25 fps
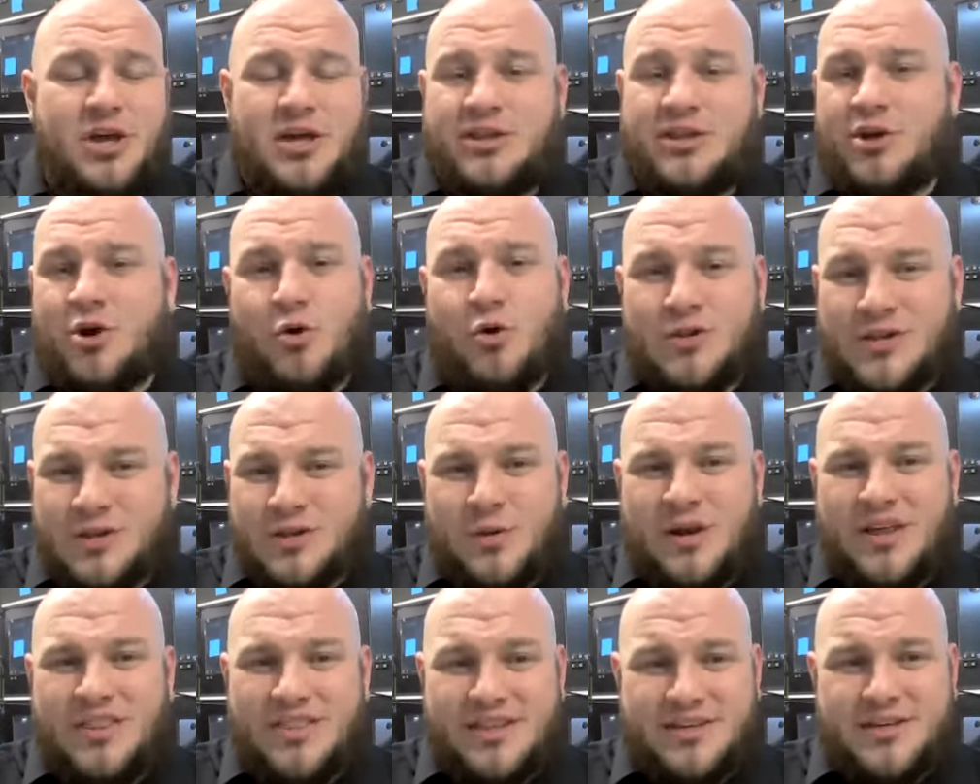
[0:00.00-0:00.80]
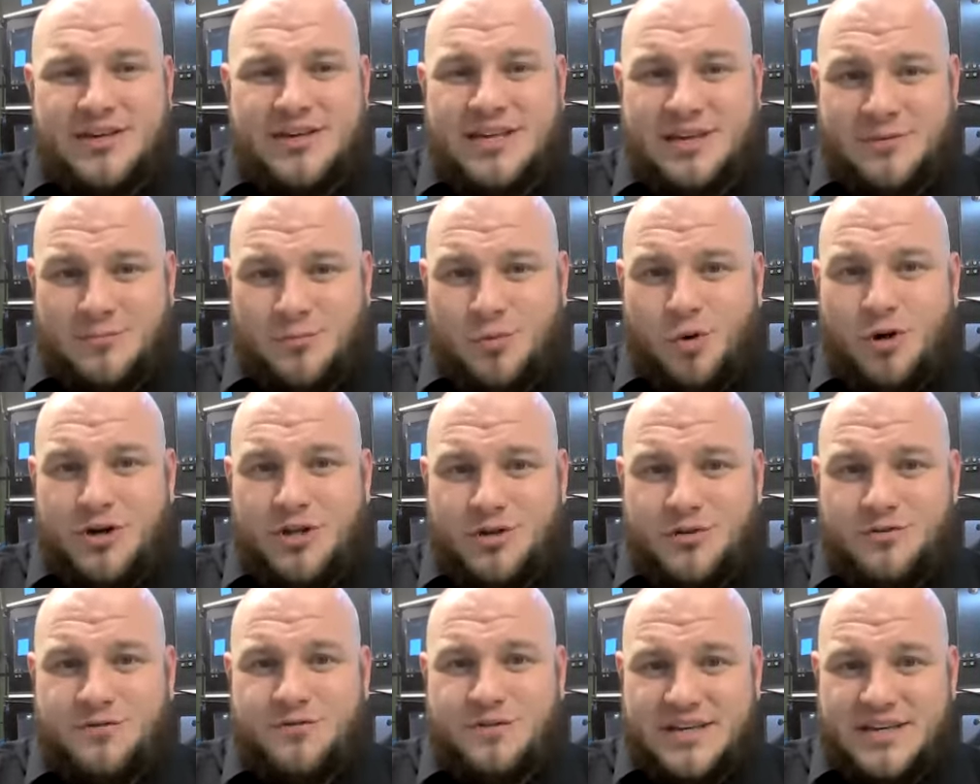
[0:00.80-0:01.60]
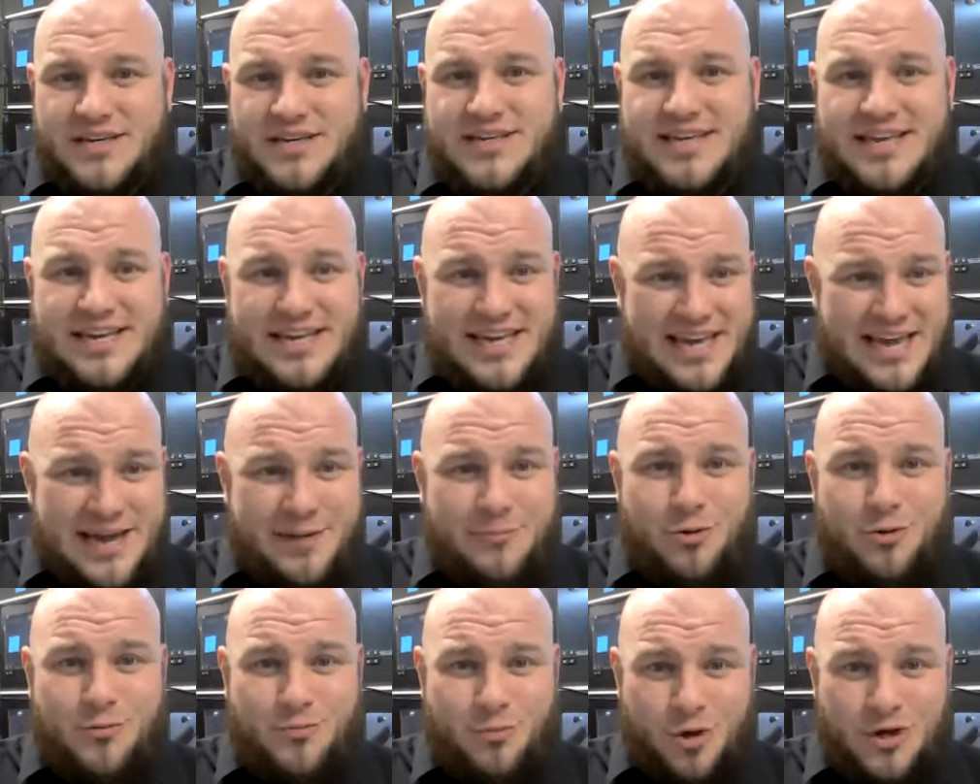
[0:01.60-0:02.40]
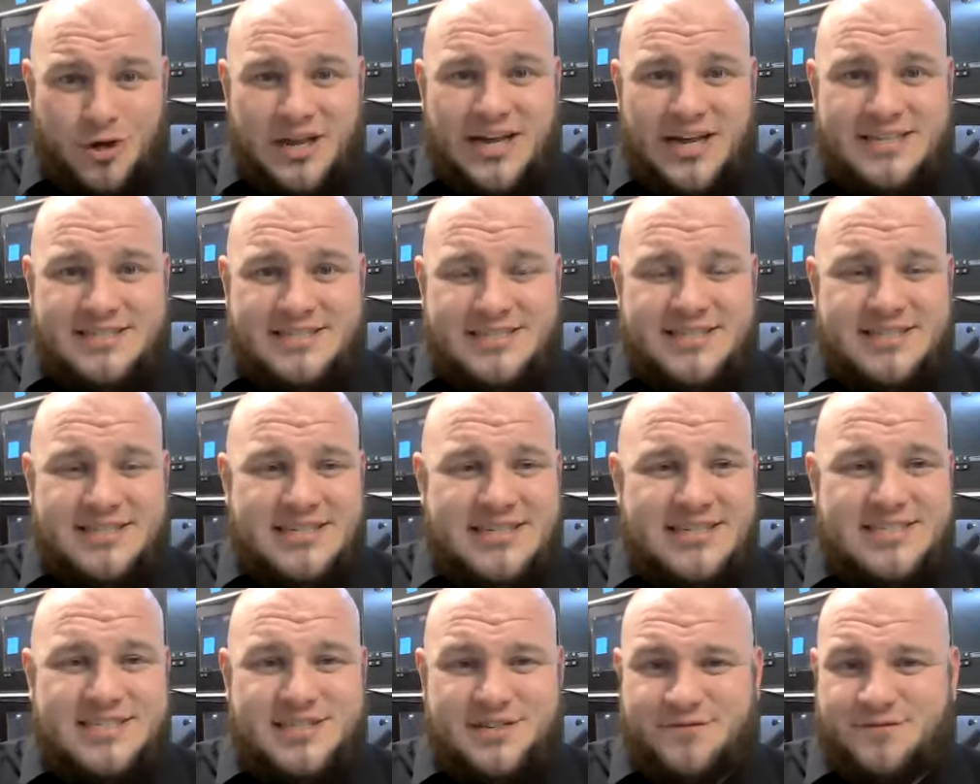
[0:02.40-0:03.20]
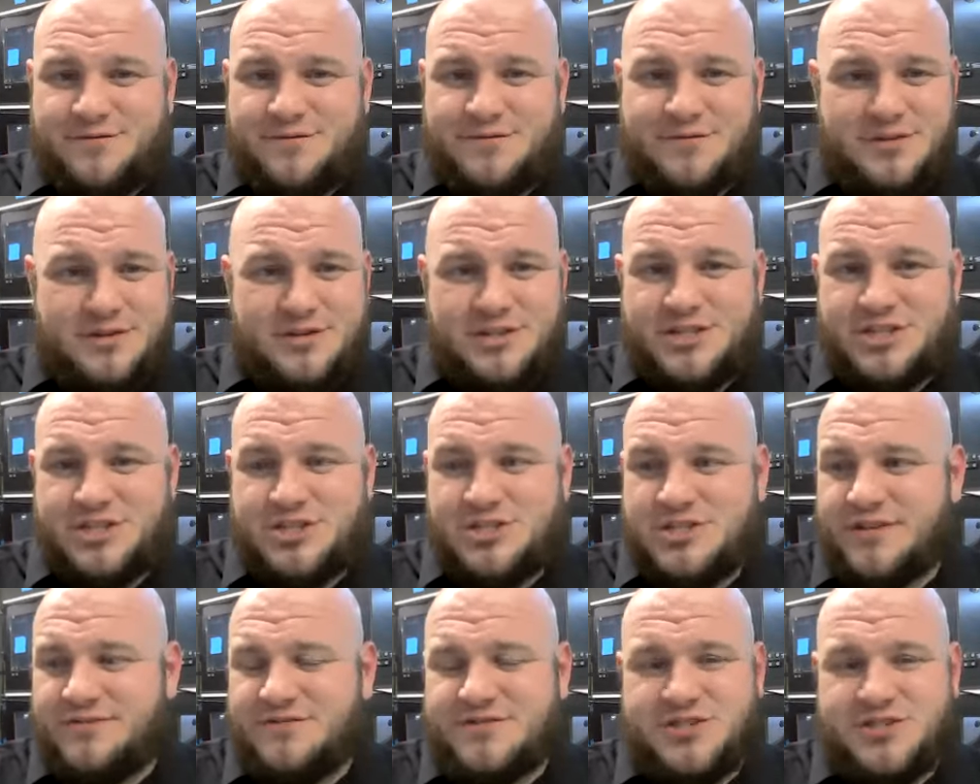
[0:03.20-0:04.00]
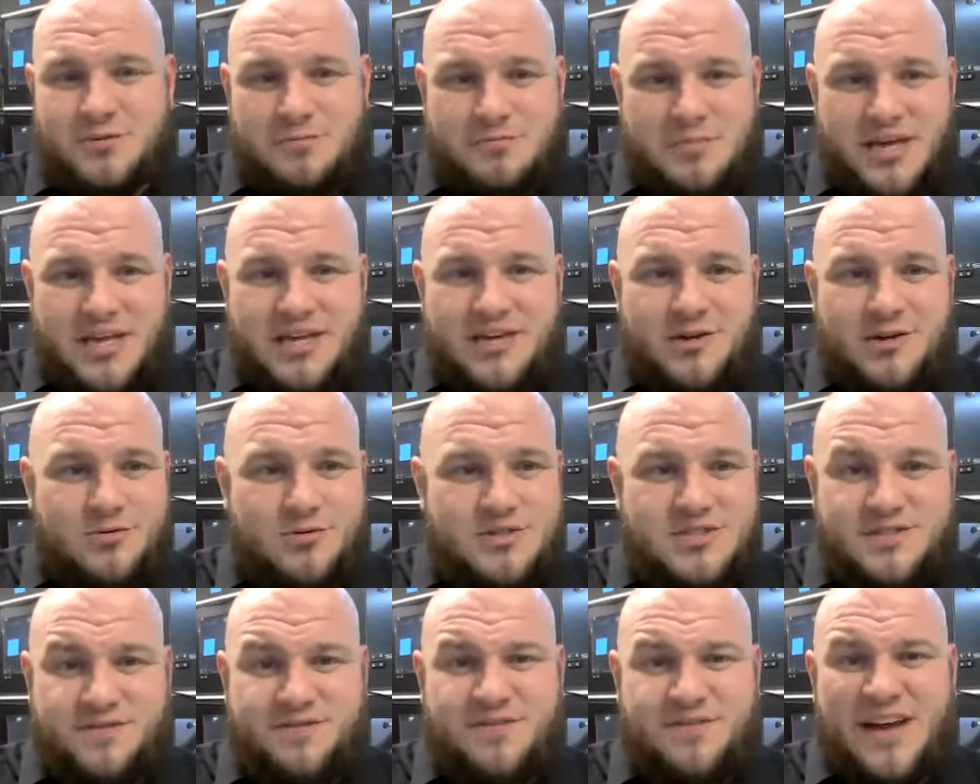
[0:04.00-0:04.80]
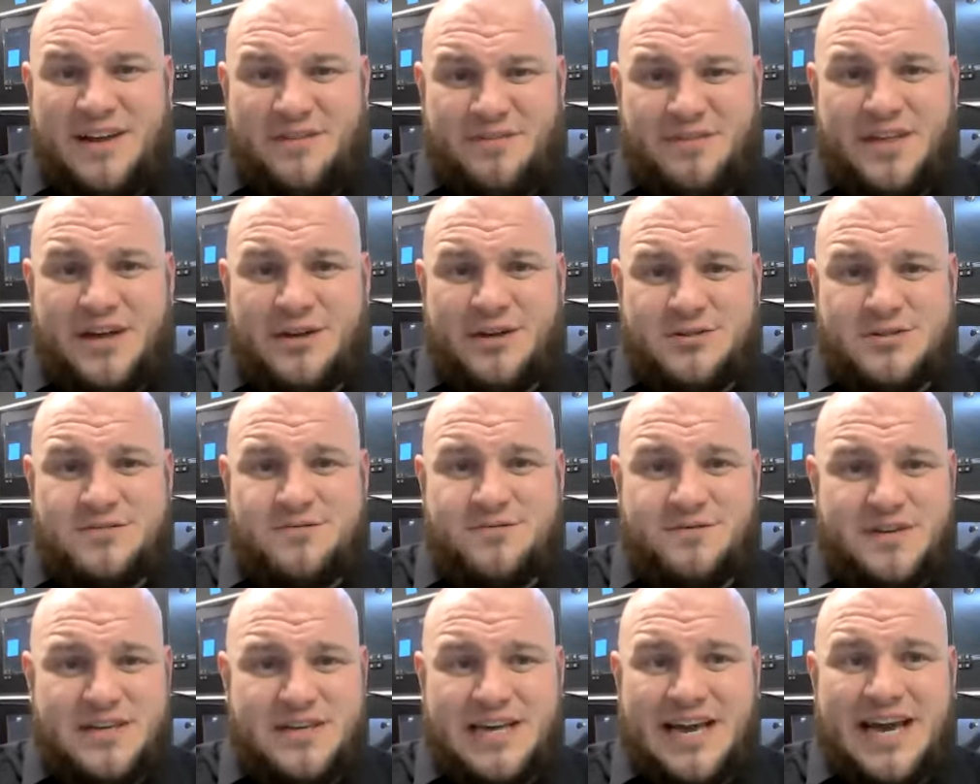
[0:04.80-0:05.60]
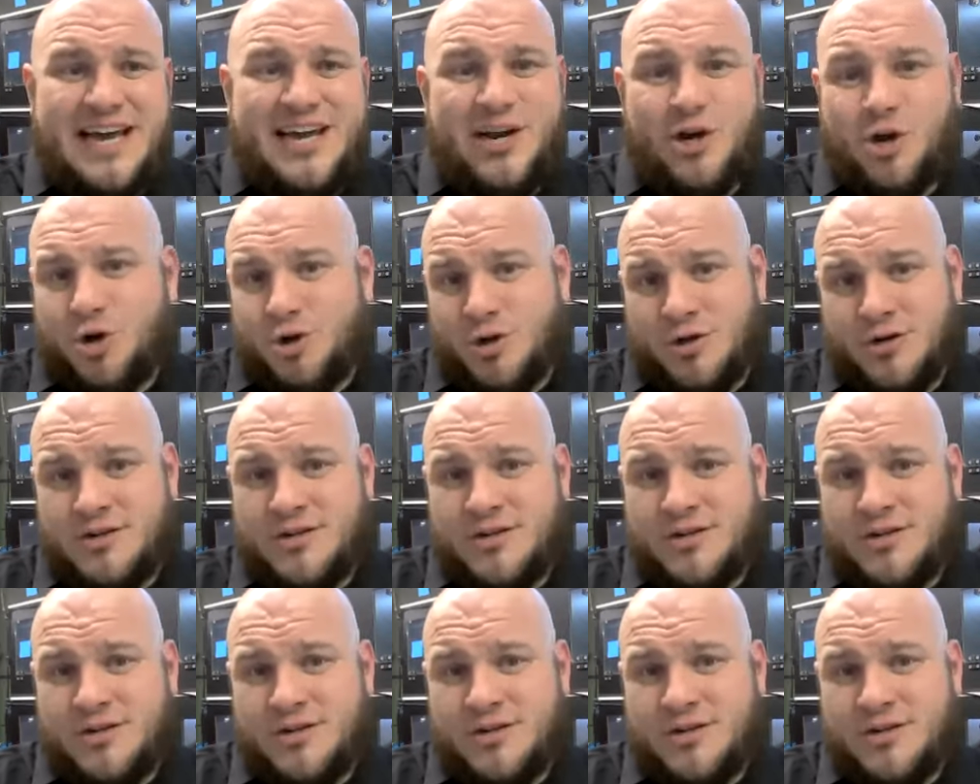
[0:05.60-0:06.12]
the only way they could get more UV and get hammered more constantly is if Jamaica was 5,000 feet higher.